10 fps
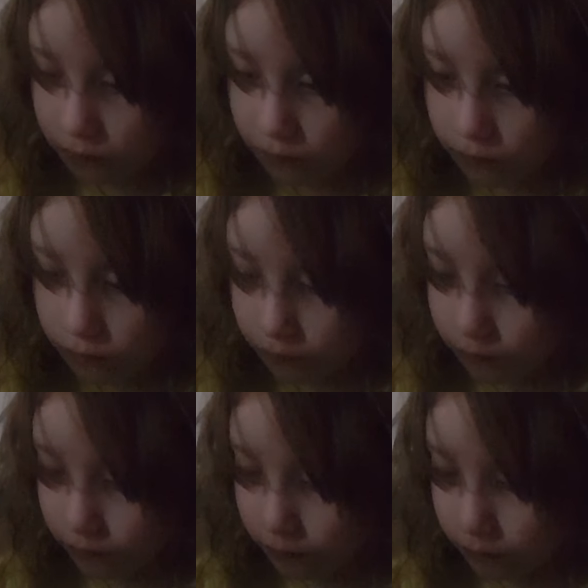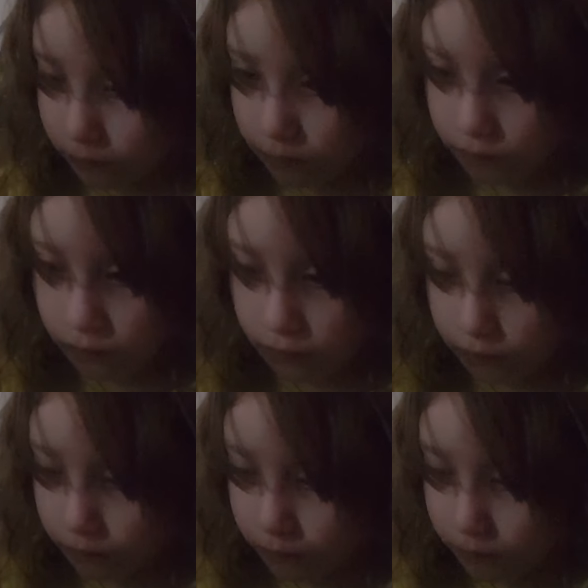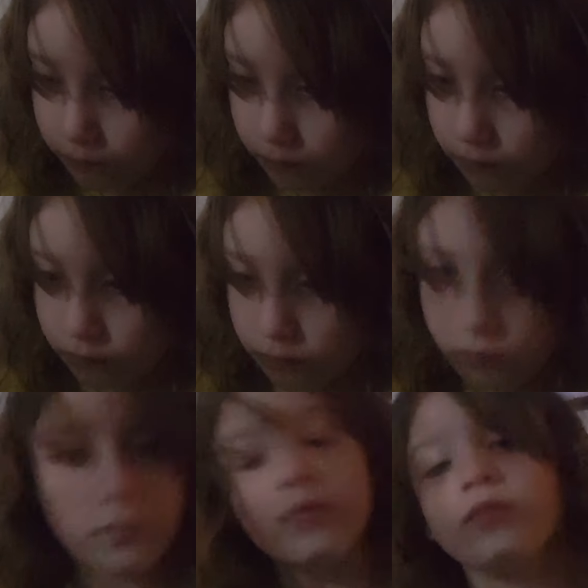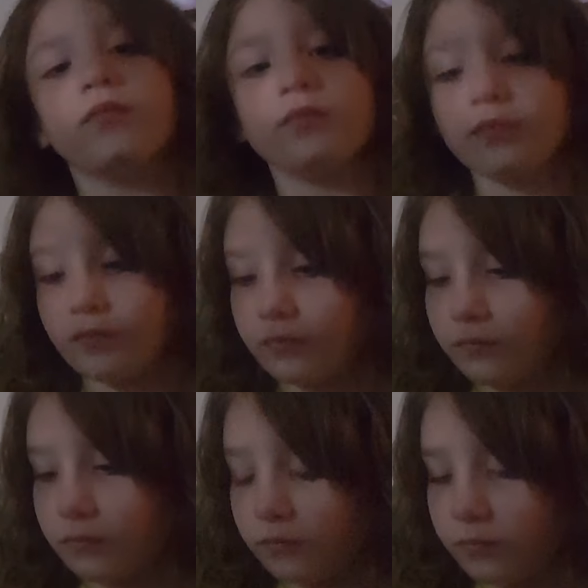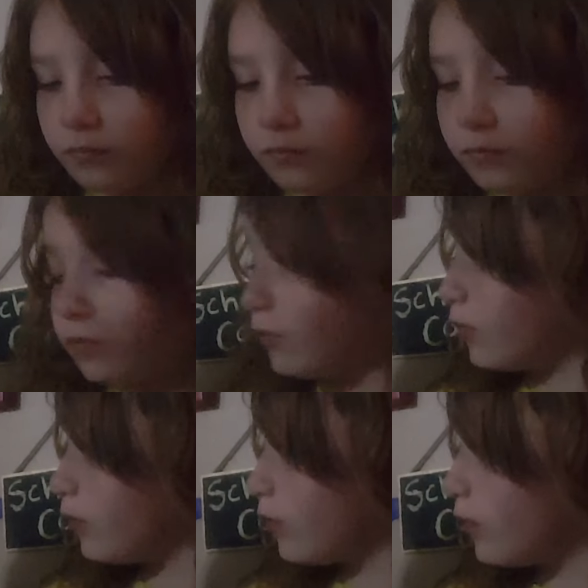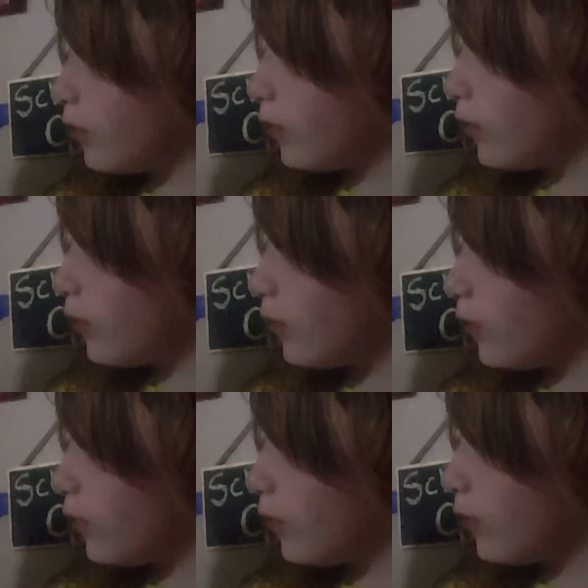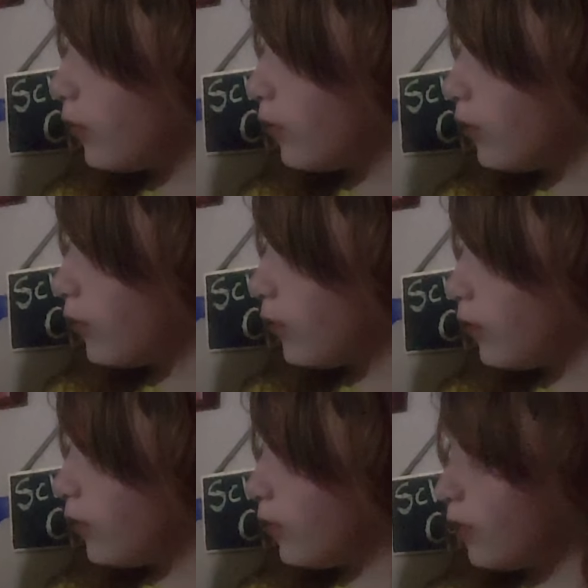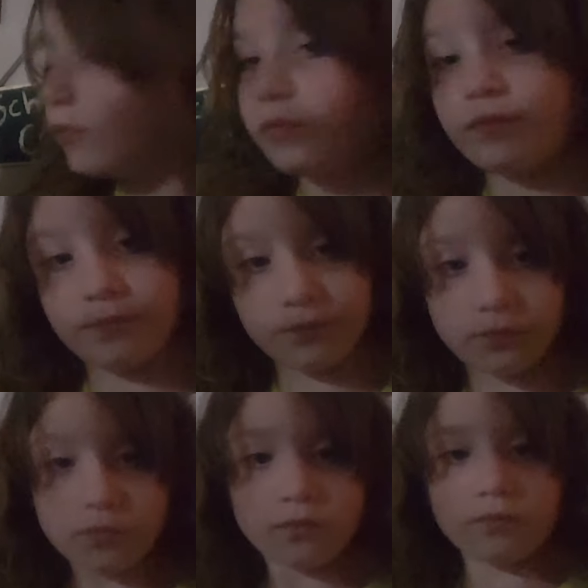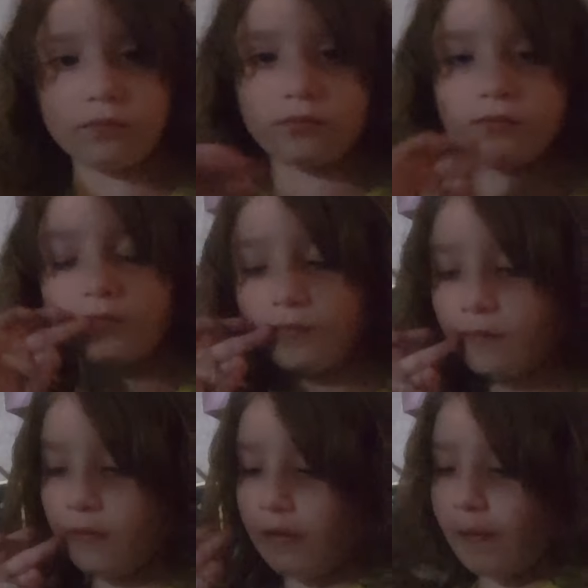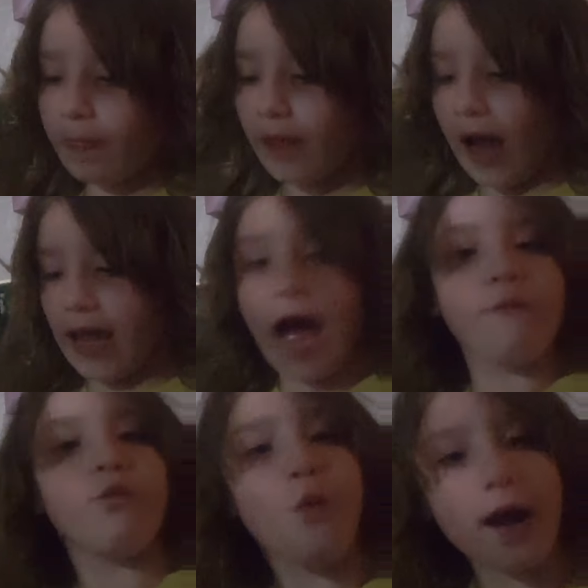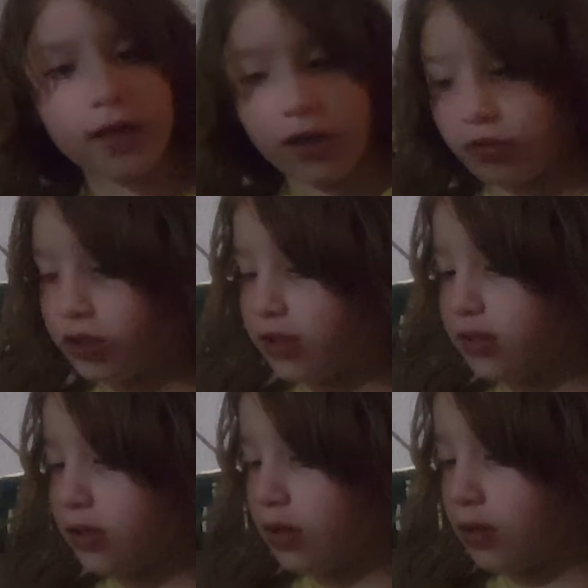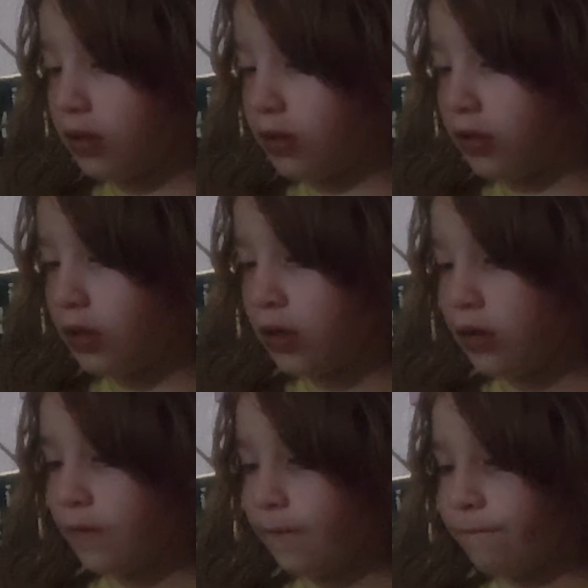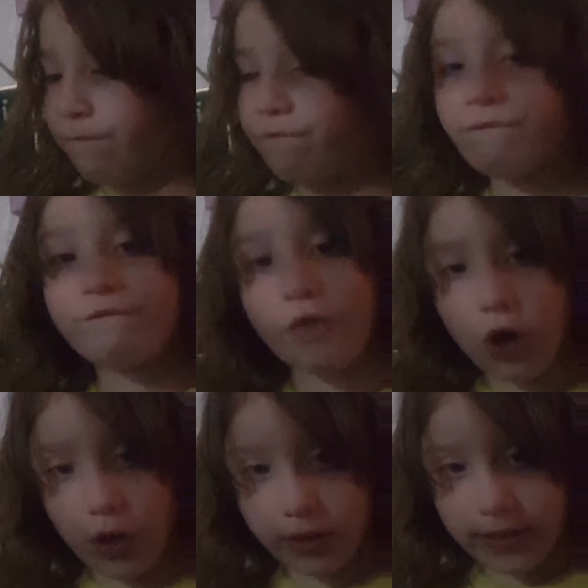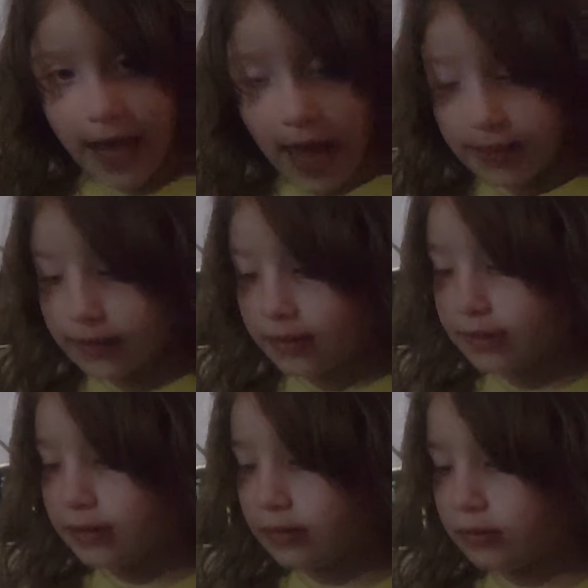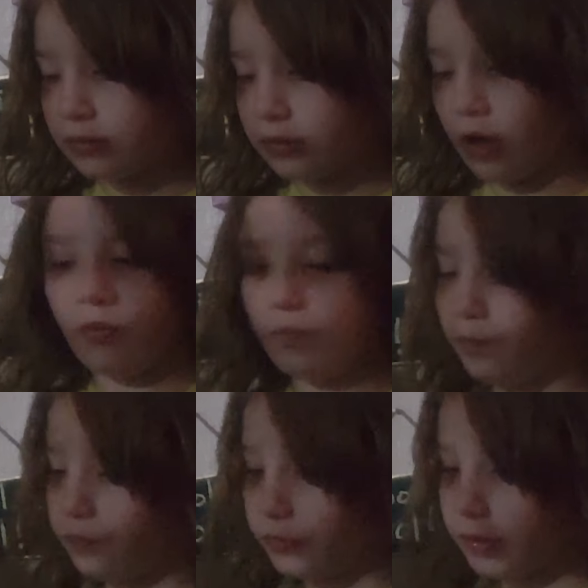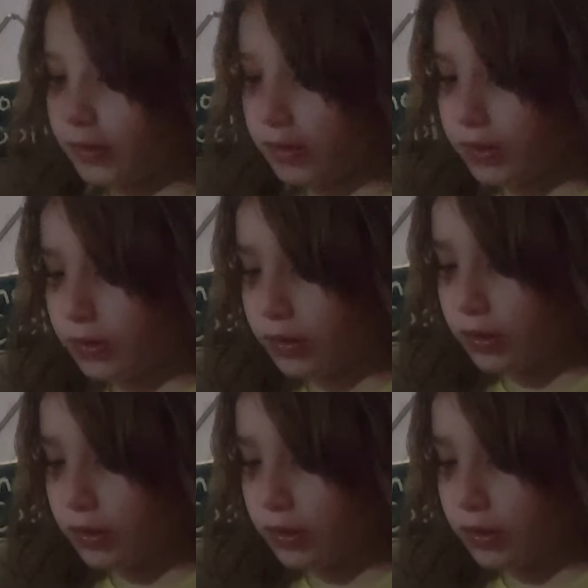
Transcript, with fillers: Okay, we have nine ones. And we have one, two, three, four, five tens. And we have three hundreds. I have one hundred. Not three hundred. Four tens. No. 59.